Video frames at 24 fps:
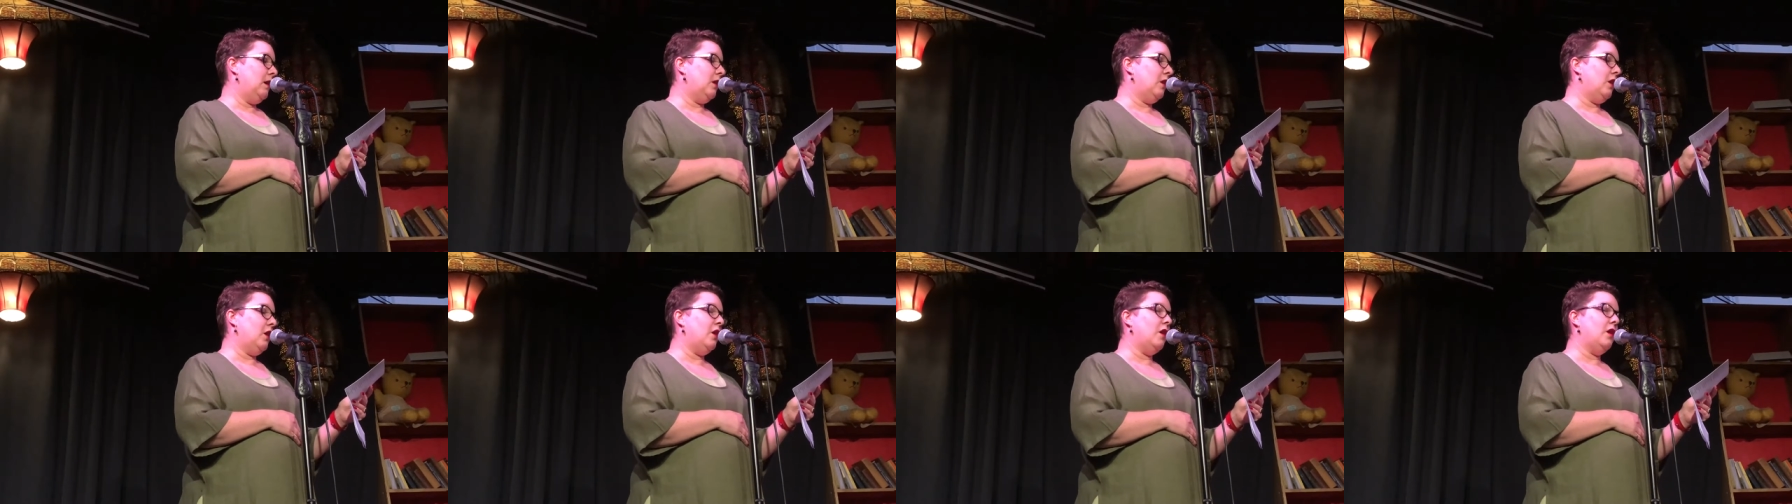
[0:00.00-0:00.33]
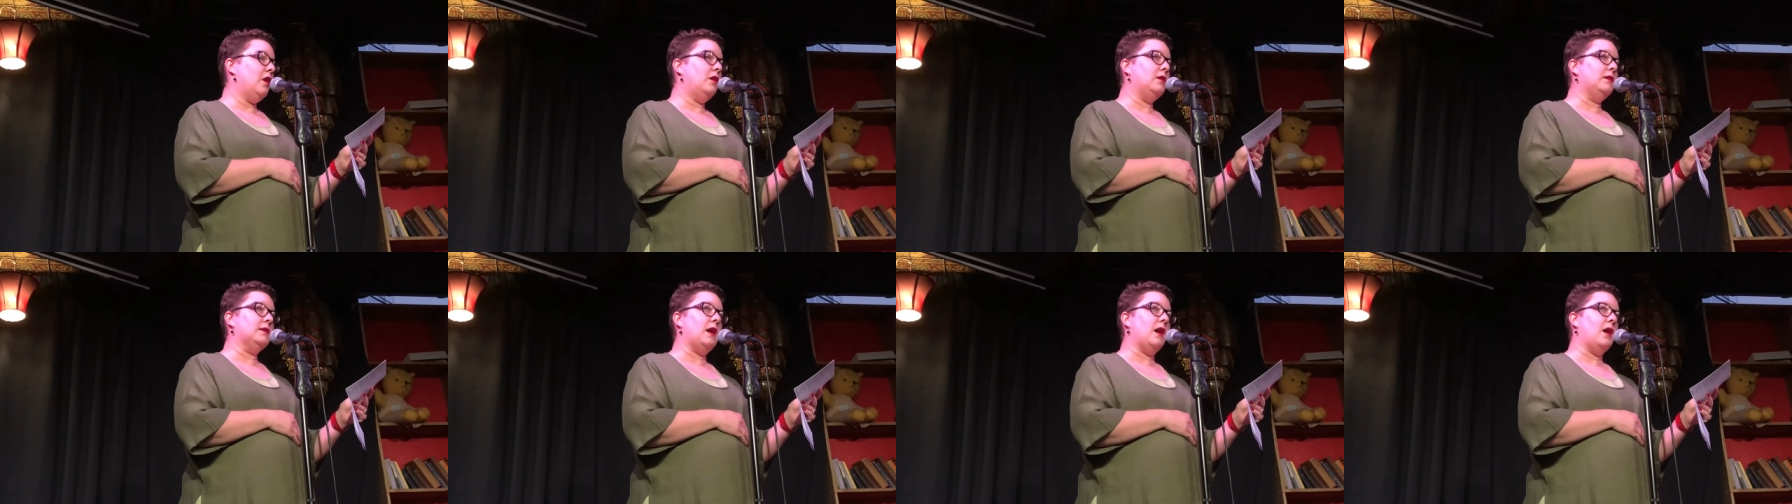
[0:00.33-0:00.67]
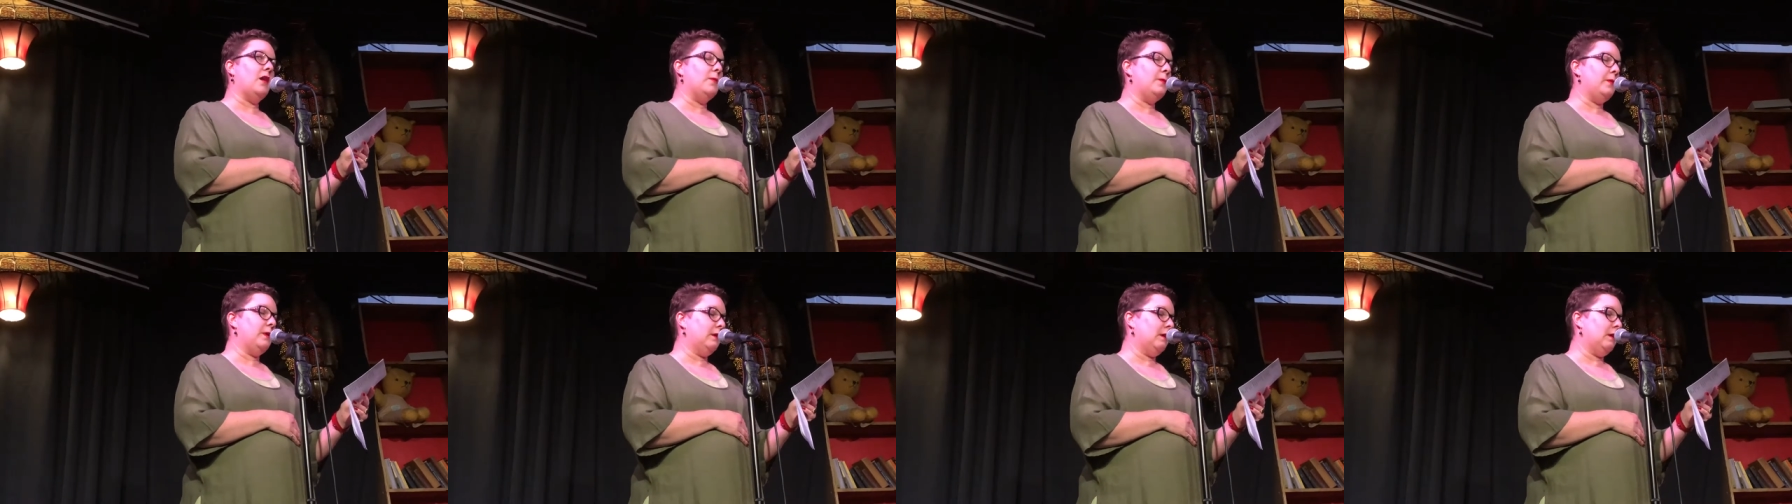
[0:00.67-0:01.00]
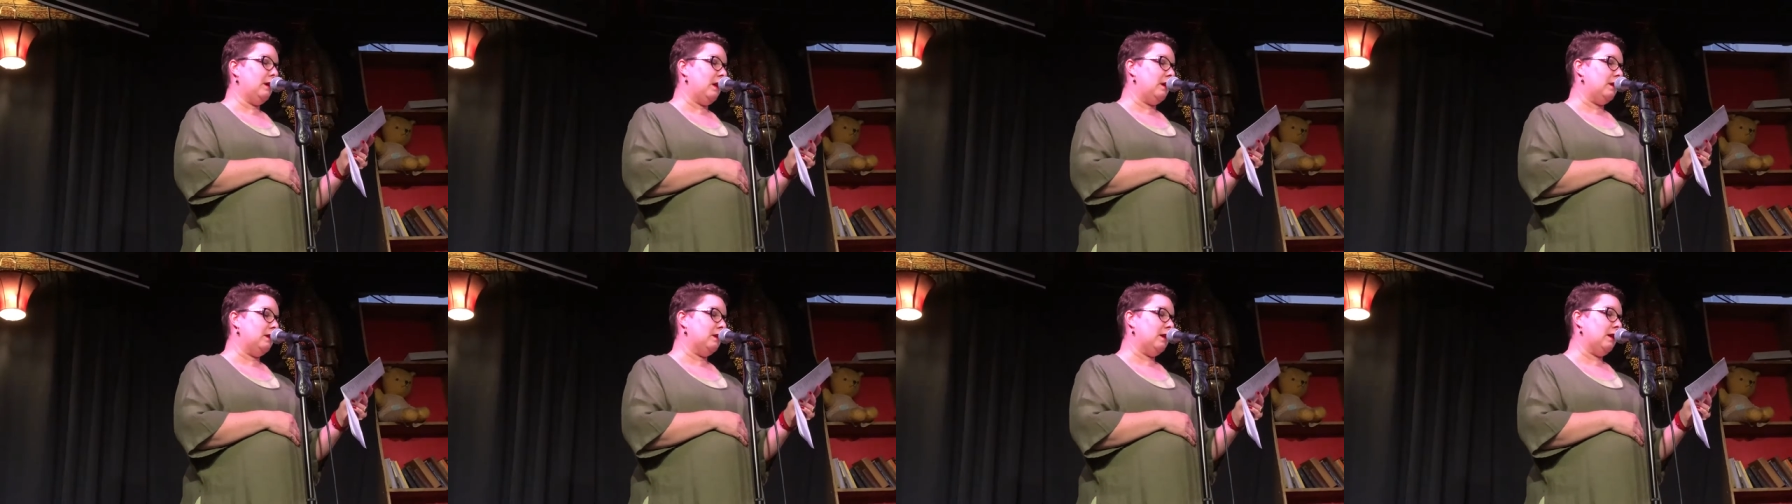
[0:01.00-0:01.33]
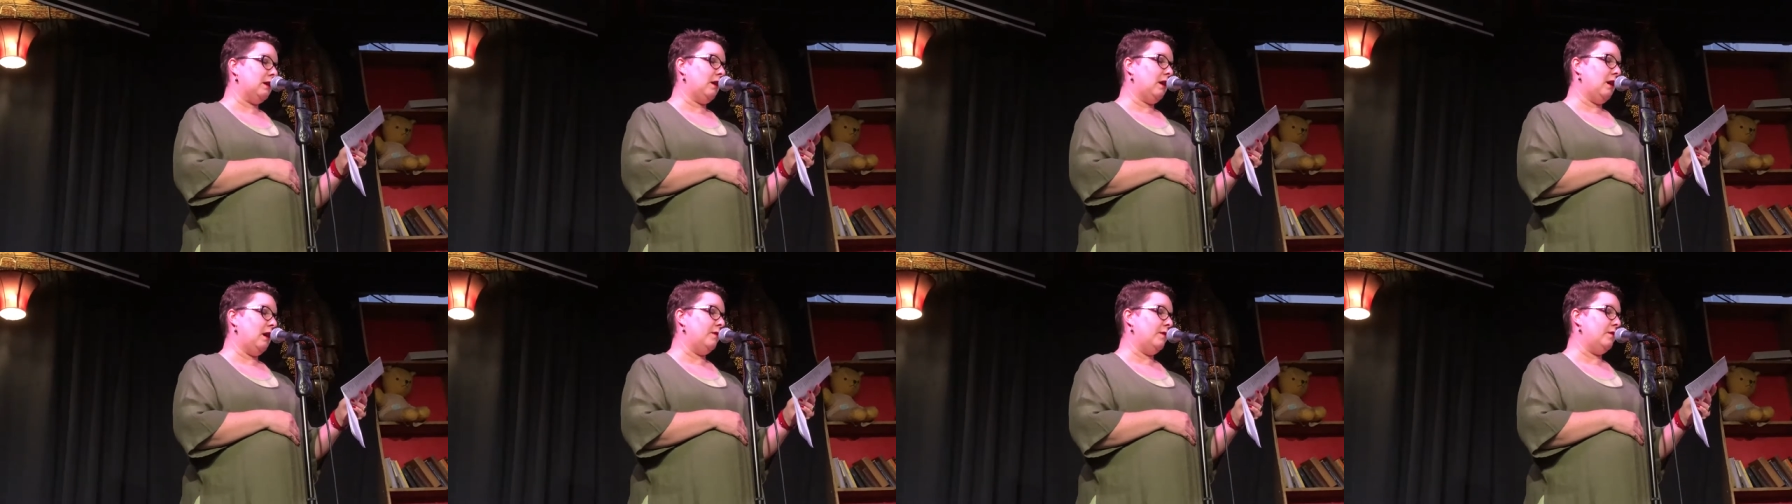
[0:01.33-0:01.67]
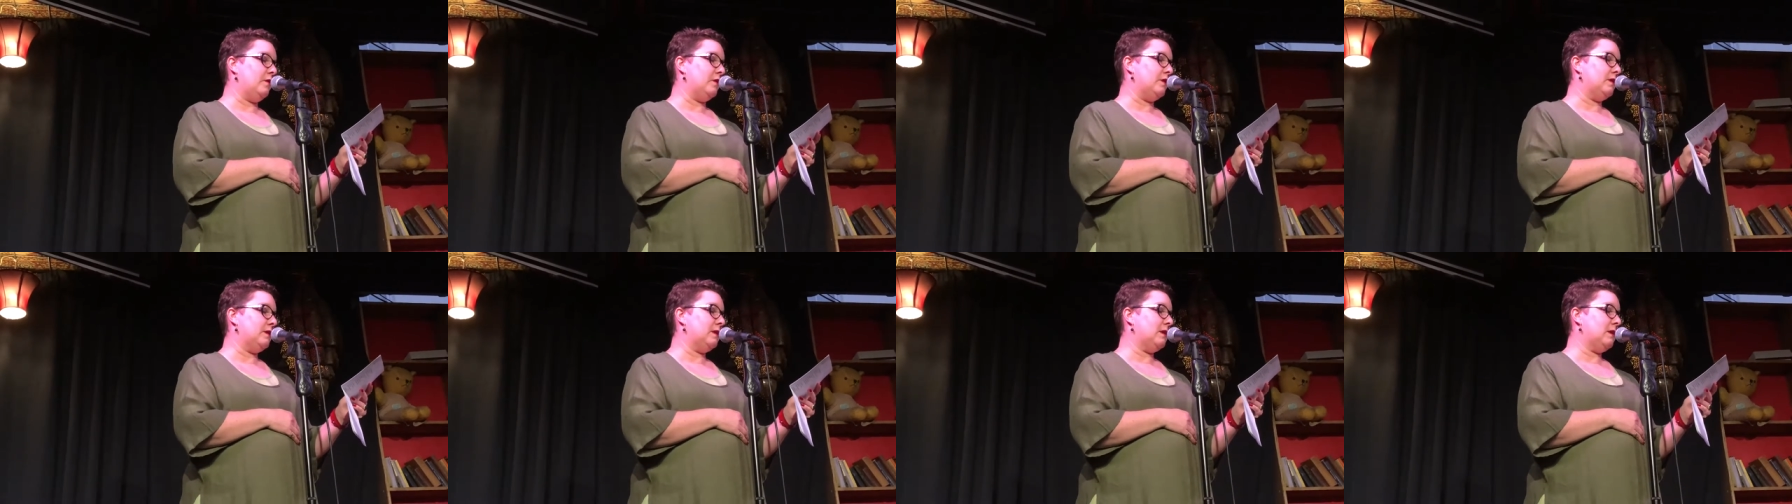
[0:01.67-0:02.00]
Curled up under the
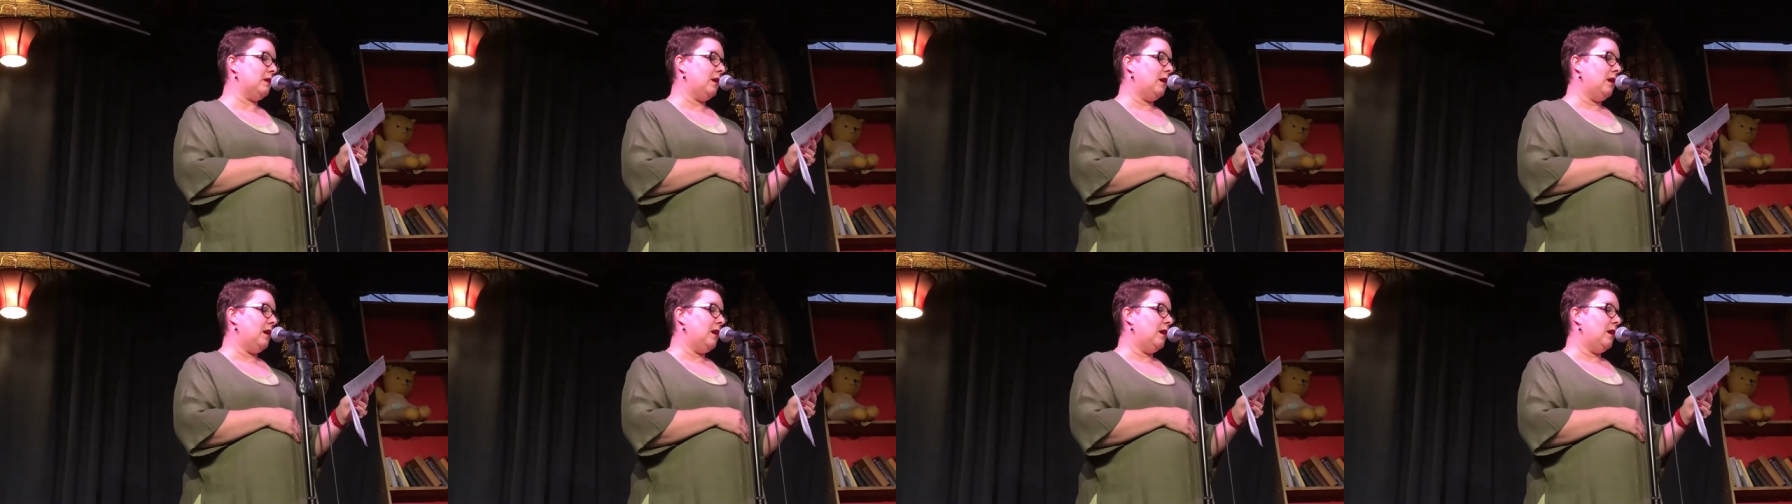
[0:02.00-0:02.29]
covers,